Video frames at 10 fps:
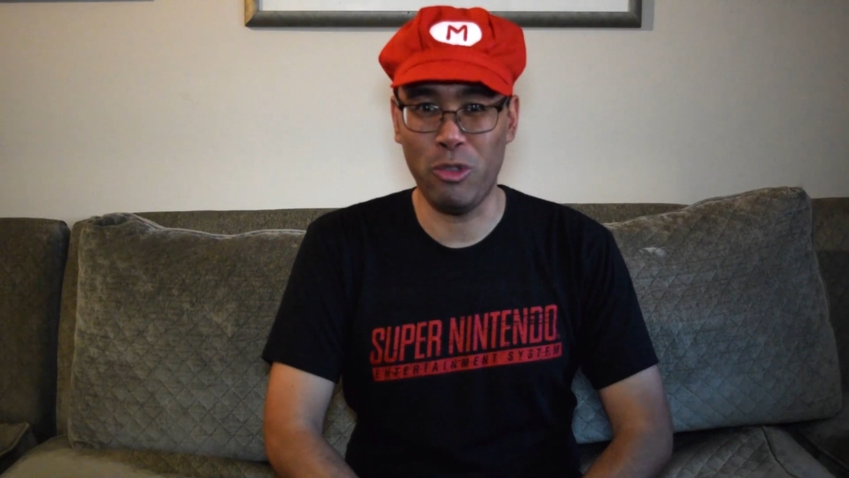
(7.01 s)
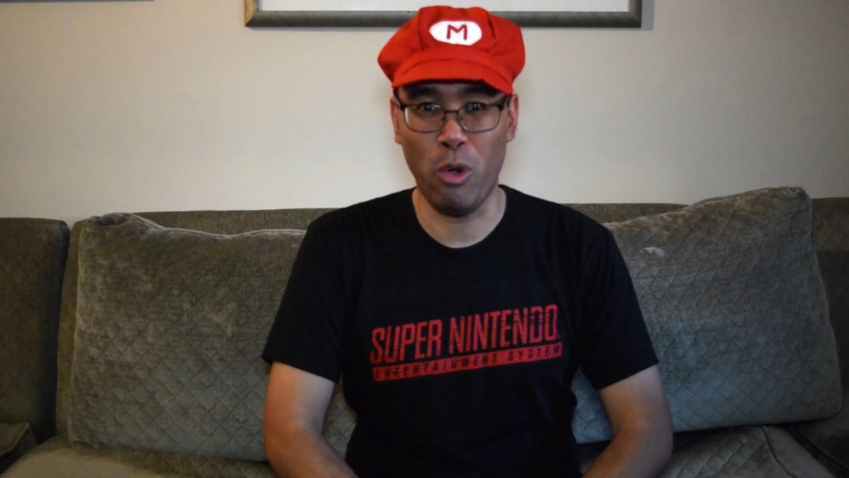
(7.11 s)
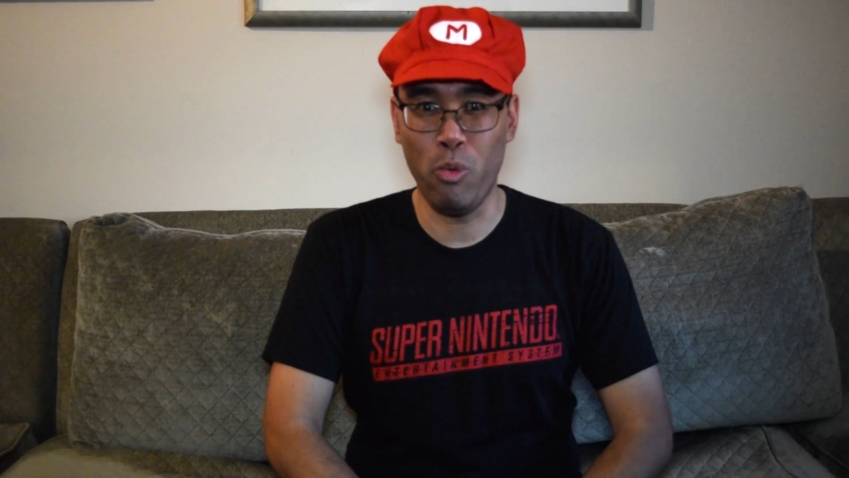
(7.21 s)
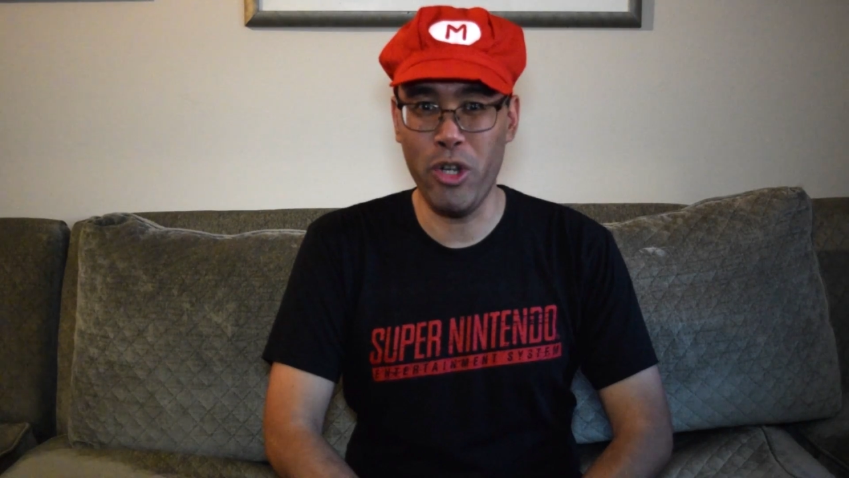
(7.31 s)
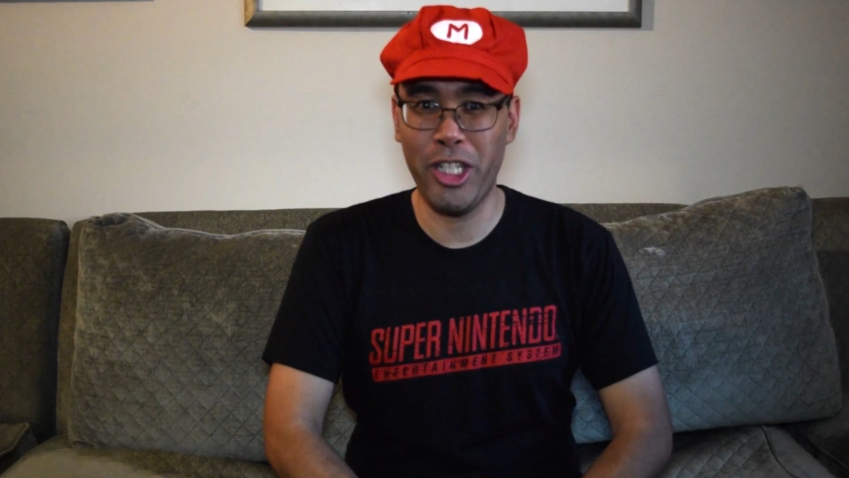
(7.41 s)

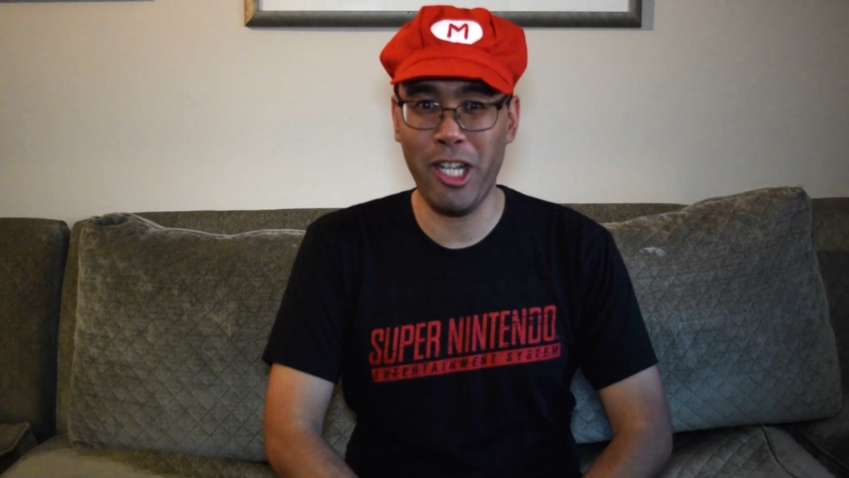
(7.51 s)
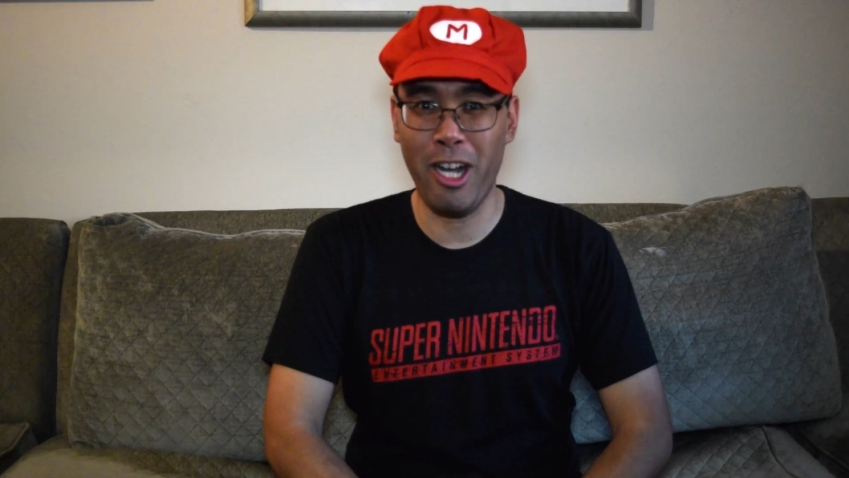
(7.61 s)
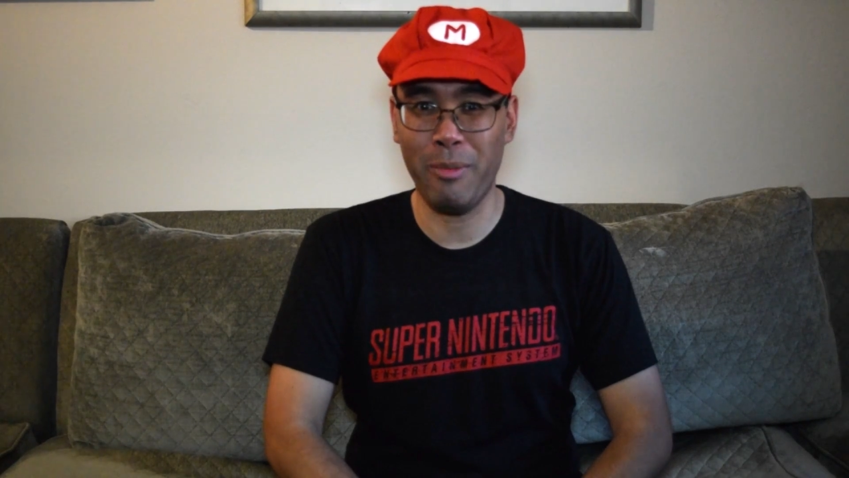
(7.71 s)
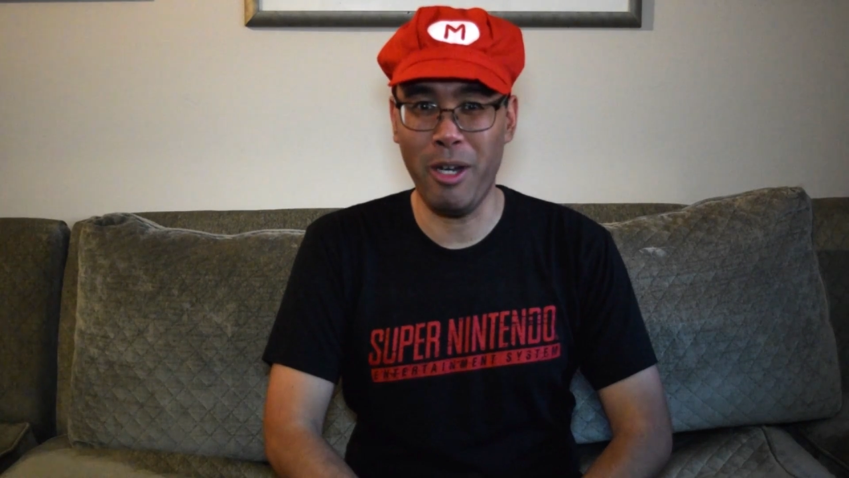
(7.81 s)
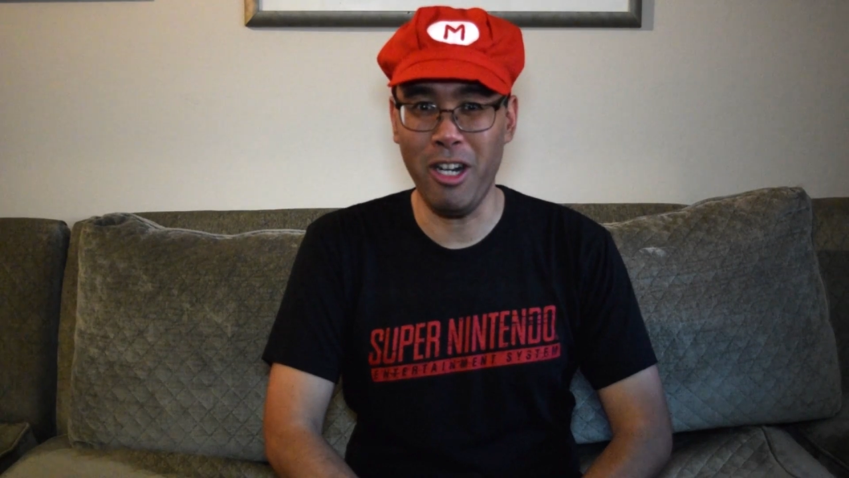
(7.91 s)
where we
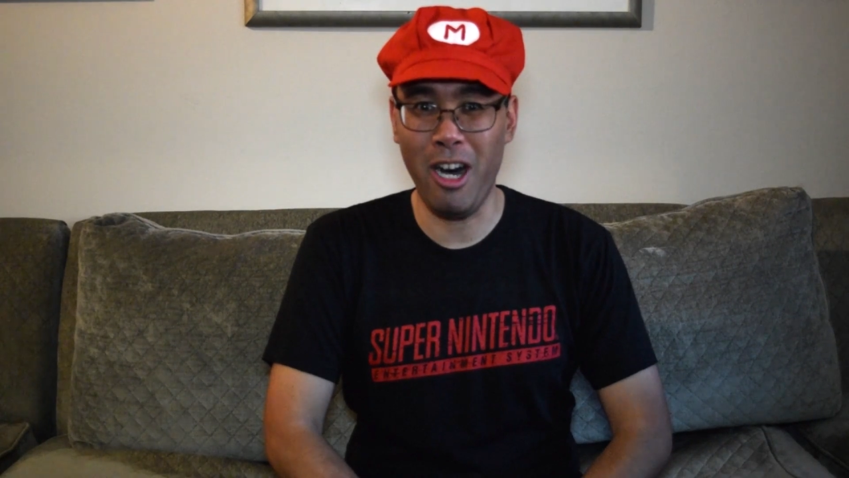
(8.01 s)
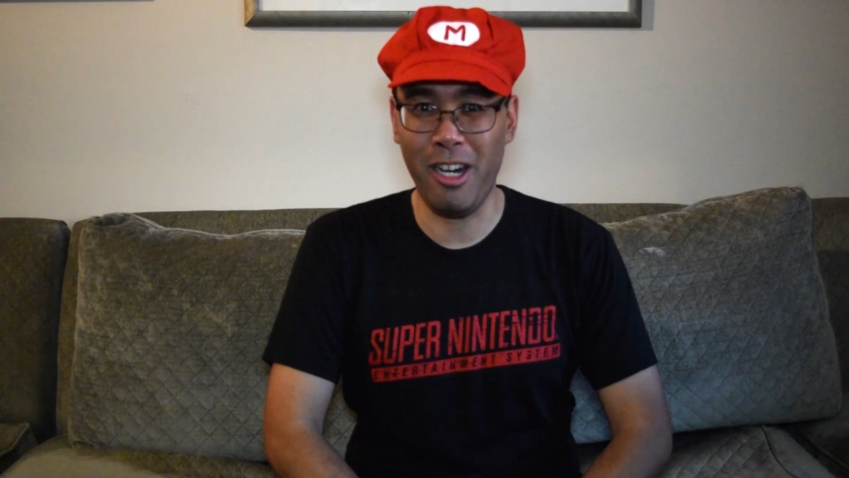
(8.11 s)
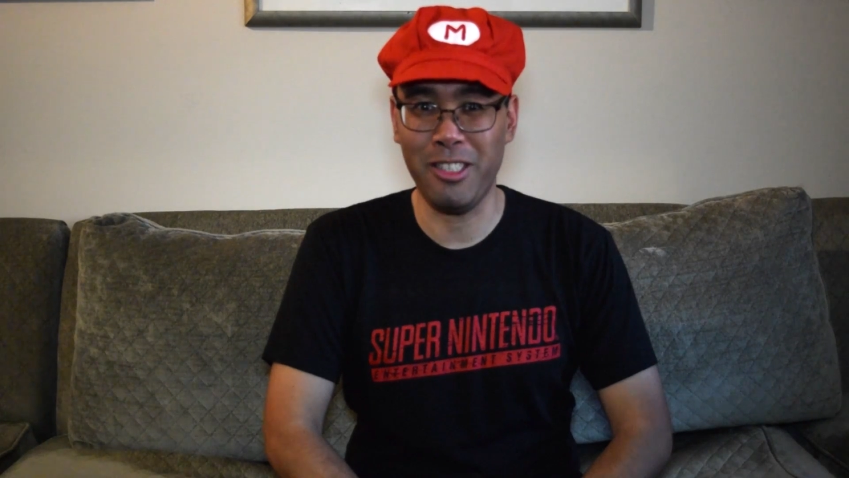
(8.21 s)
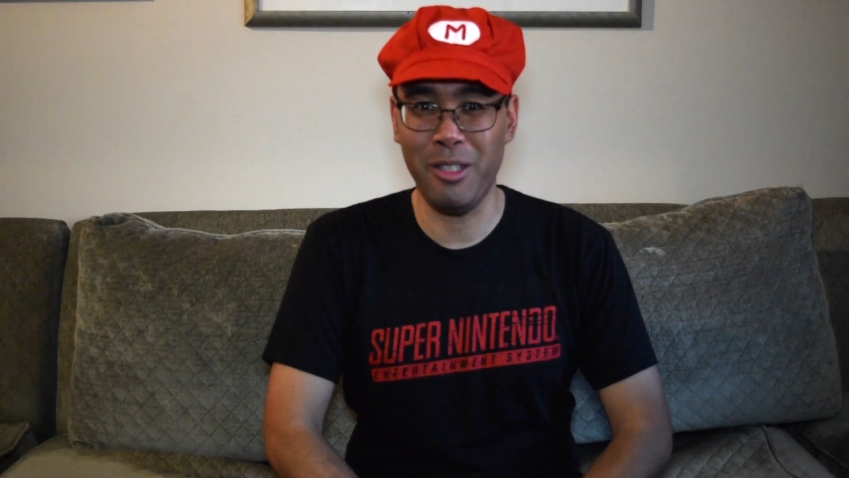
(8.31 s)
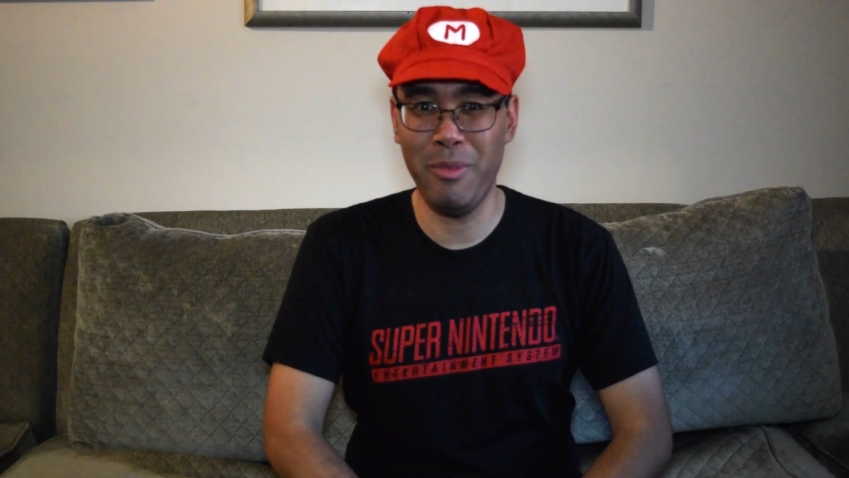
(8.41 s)
talk about
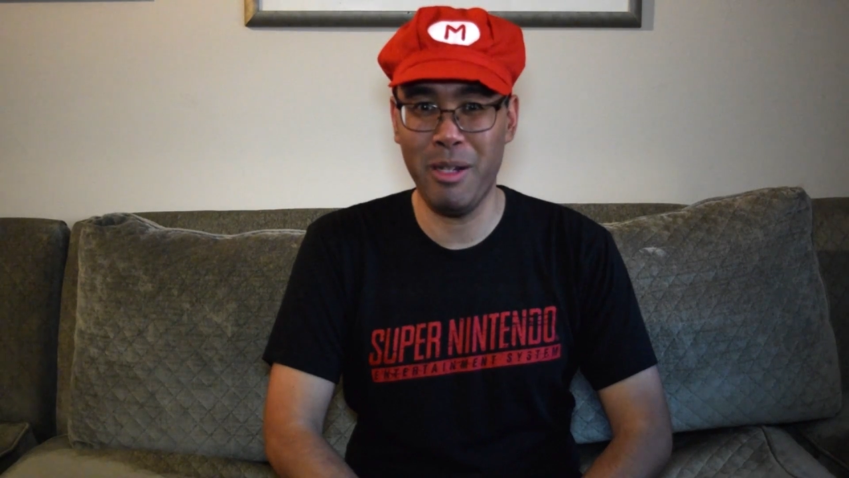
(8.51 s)
awesome